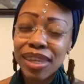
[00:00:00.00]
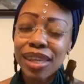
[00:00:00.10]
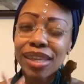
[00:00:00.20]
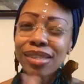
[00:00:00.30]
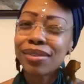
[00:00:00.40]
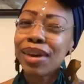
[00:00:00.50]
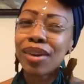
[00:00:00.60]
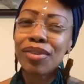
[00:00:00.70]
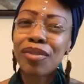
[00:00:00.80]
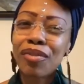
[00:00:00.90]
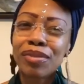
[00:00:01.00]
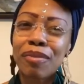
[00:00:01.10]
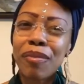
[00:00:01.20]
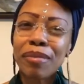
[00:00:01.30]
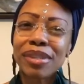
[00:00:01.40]
So head on over to my
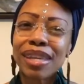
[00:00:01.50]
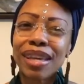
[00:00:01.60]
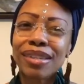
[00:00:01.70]
website,